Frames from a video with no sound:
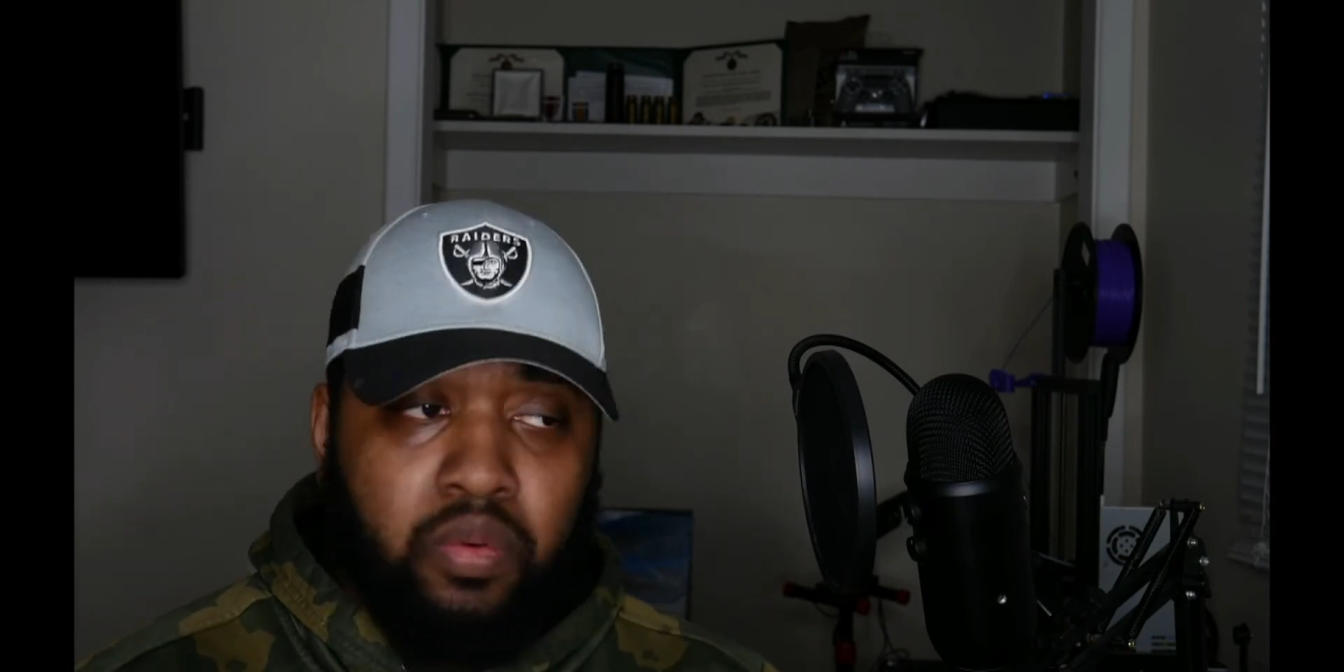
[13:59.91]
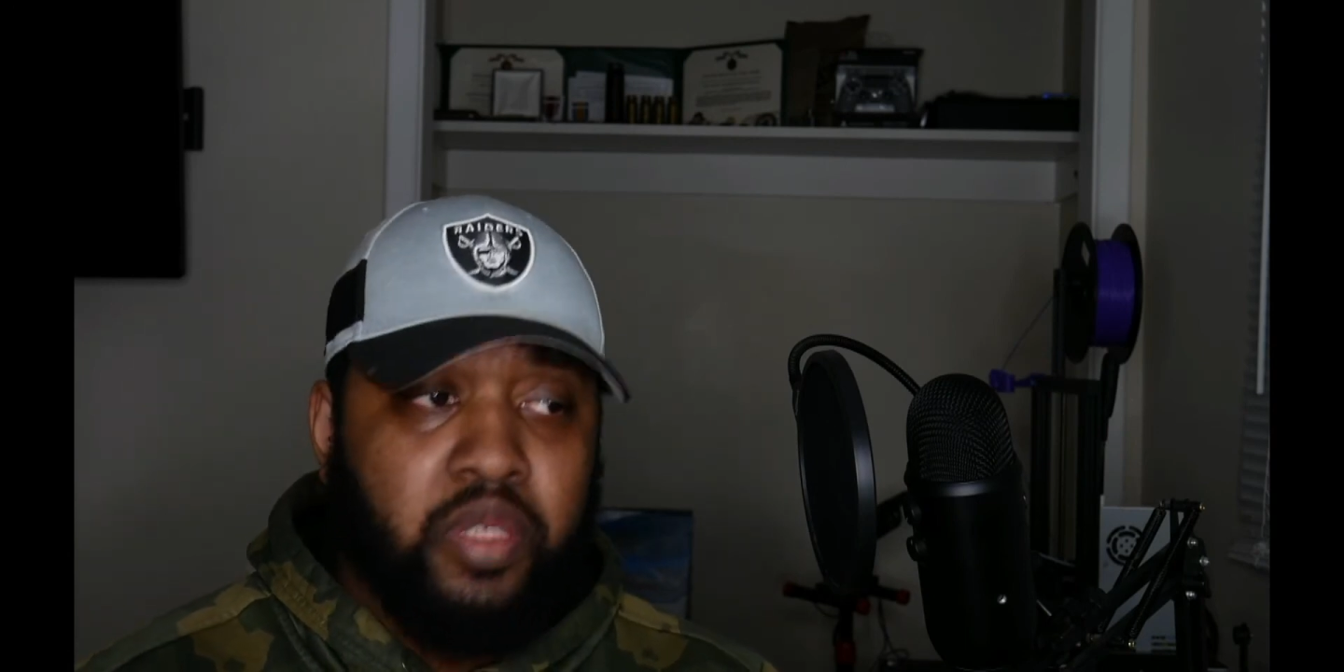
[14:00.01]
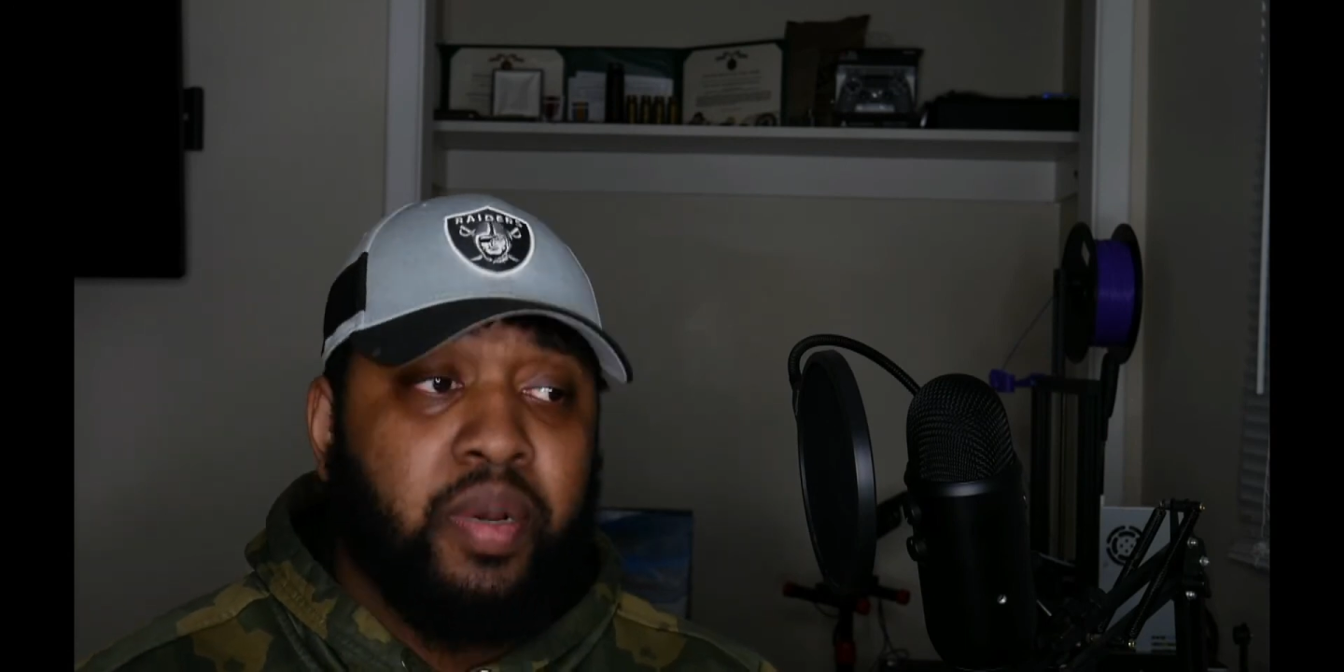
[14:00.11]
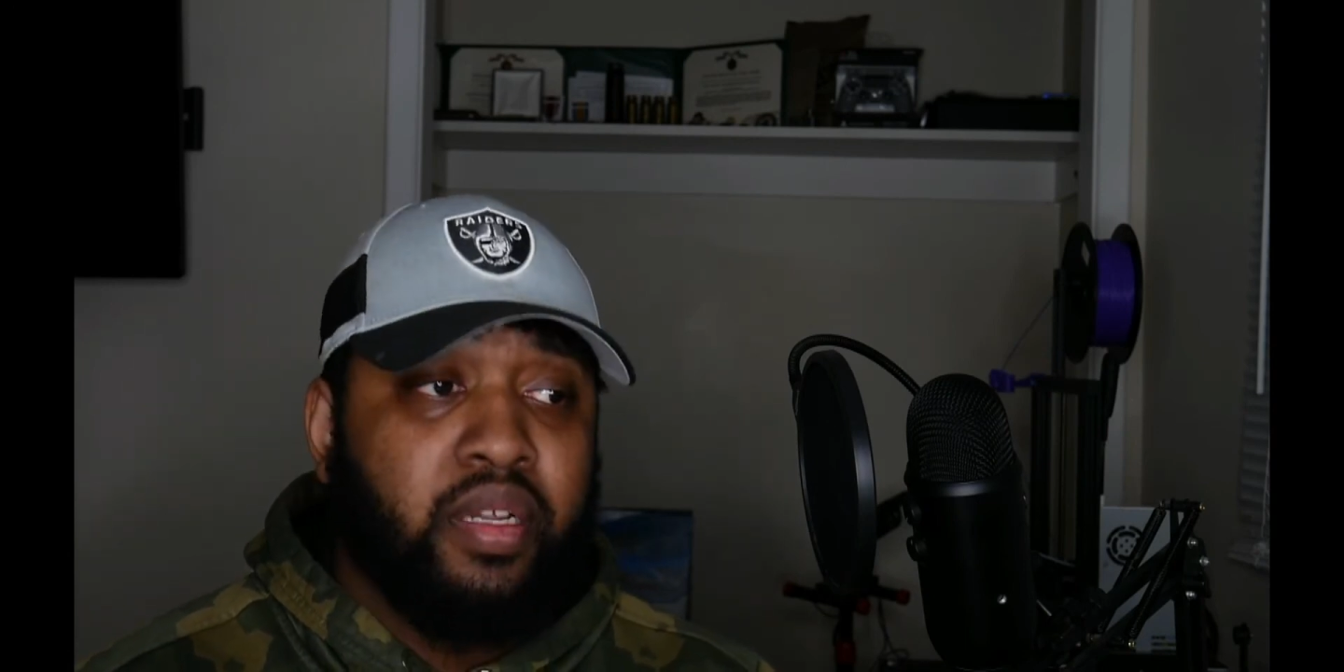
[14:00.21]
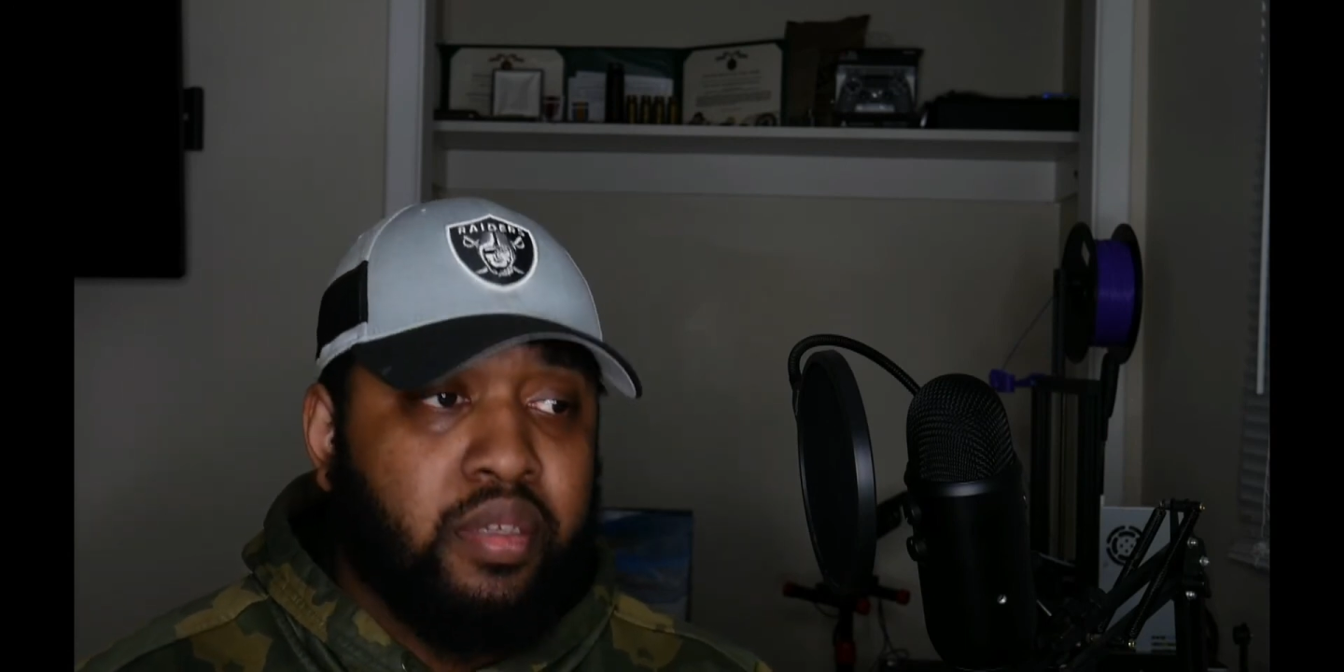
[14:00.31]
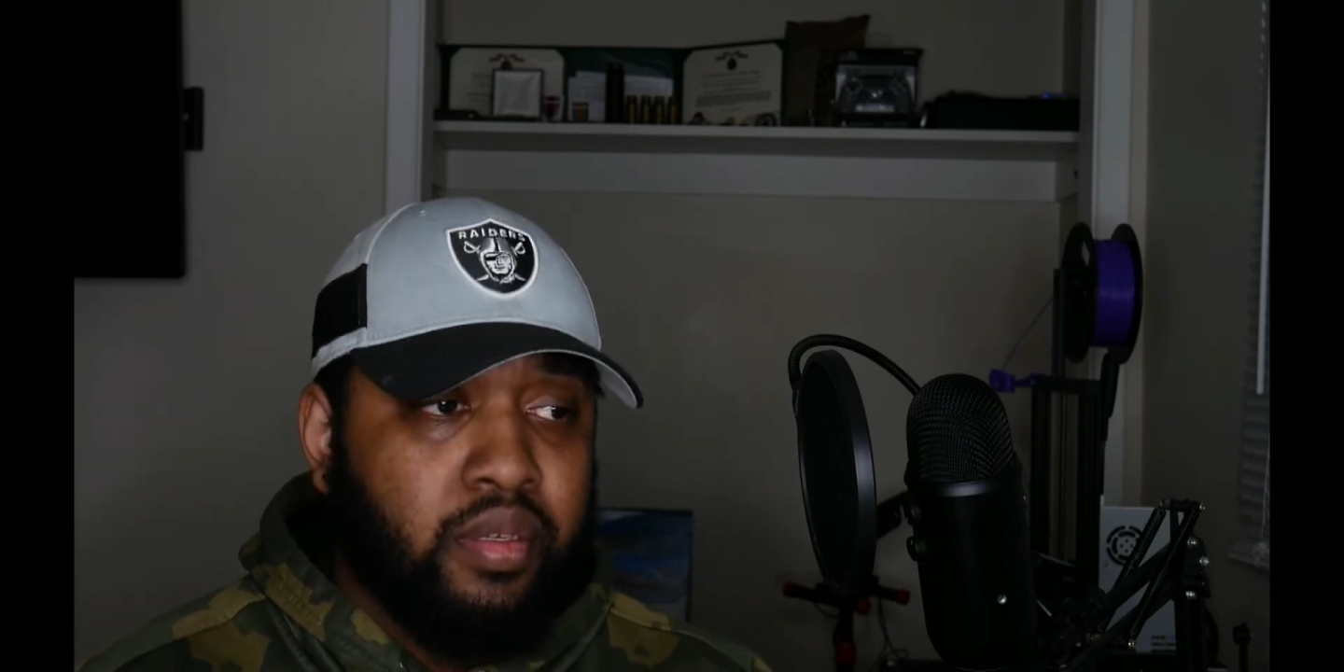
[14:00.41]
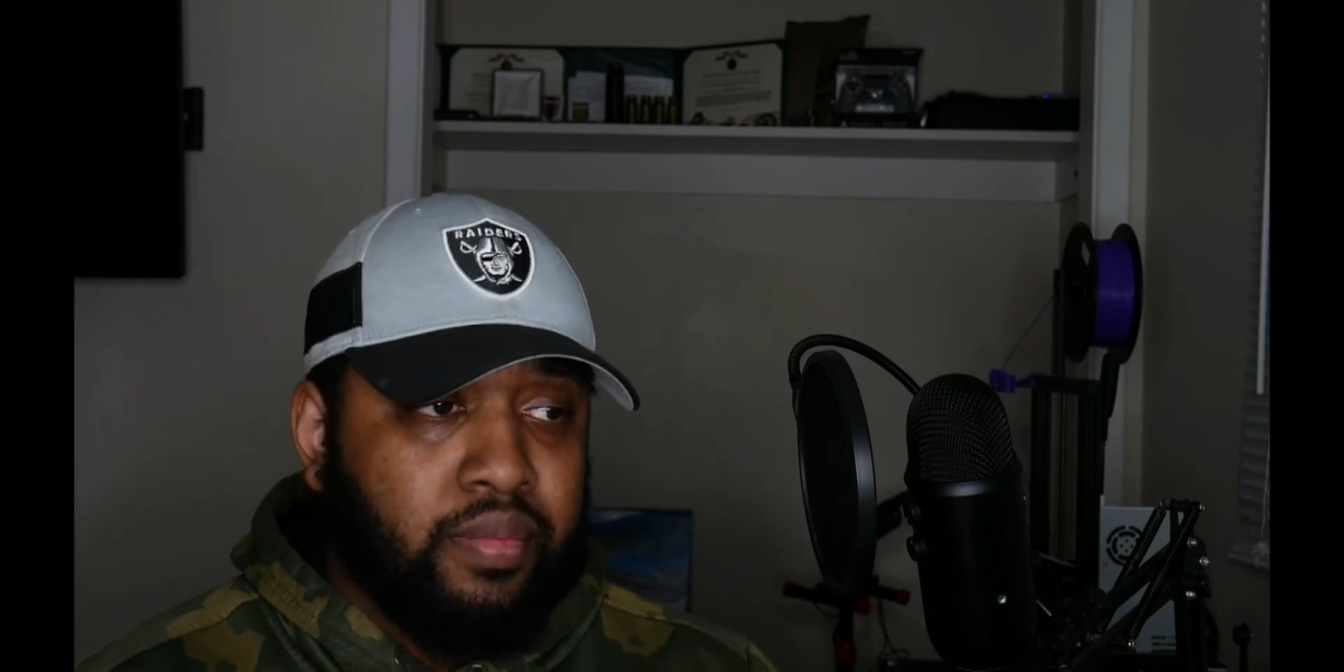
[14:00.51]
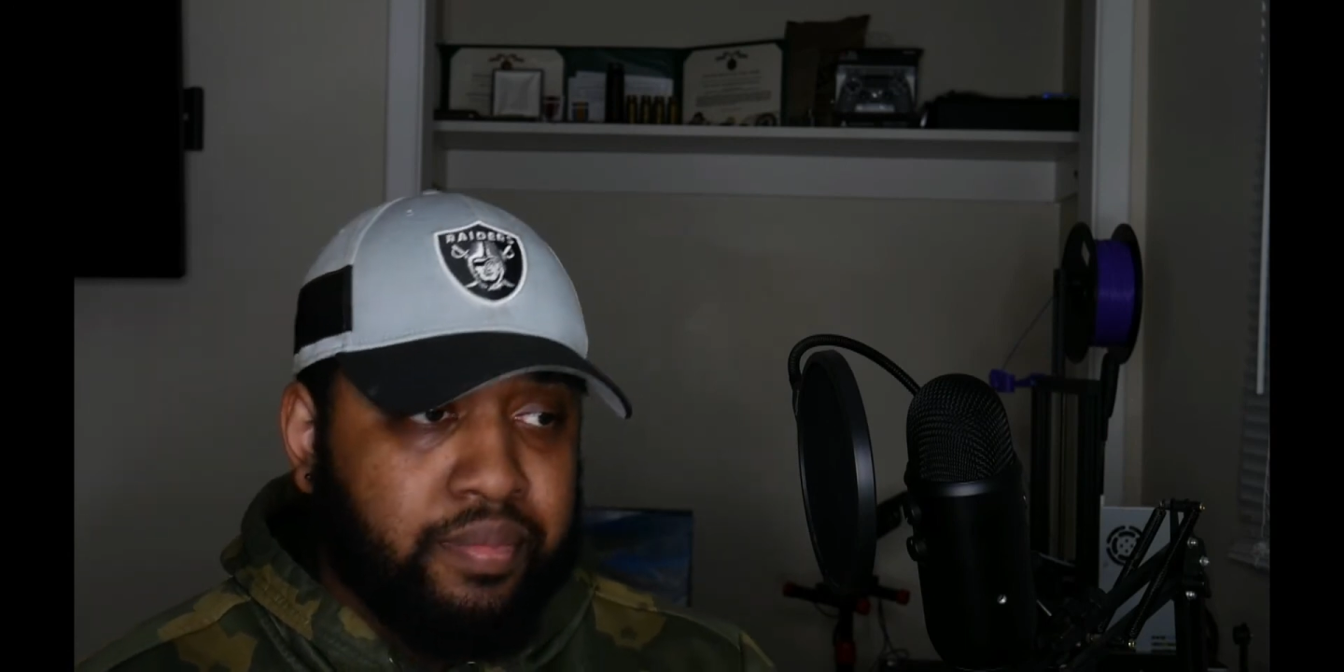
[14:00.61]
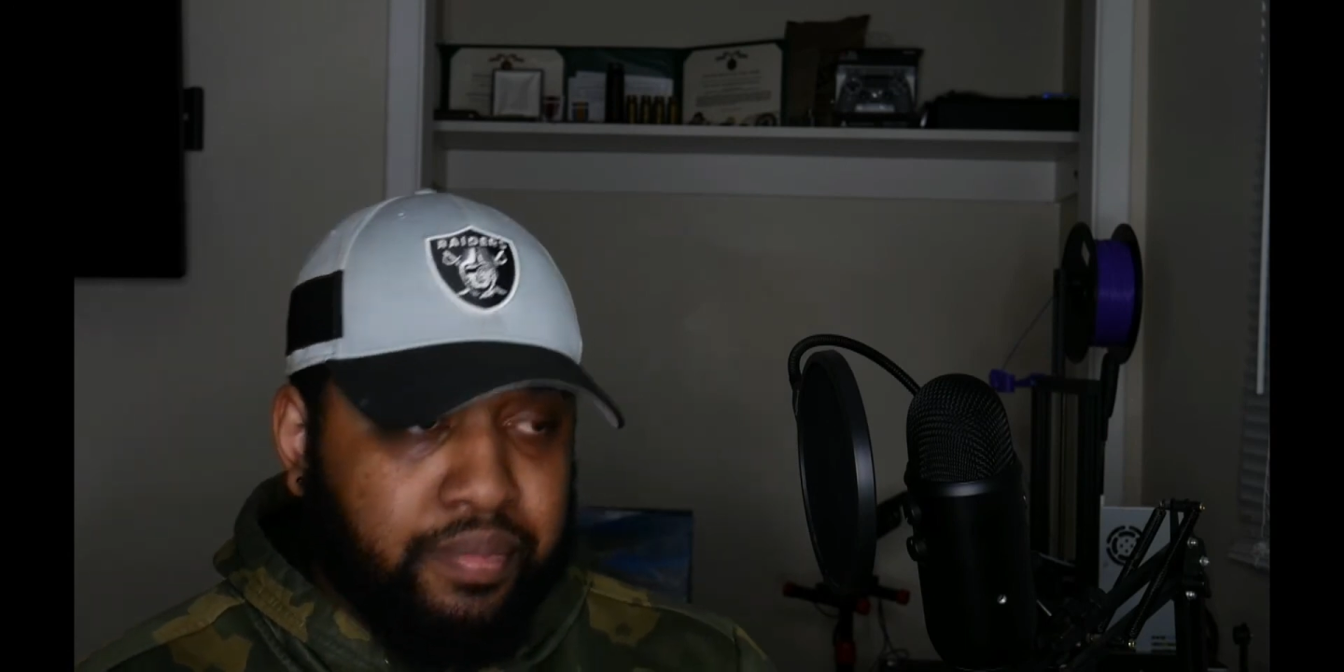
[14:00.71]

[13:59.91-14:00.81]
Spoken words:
response.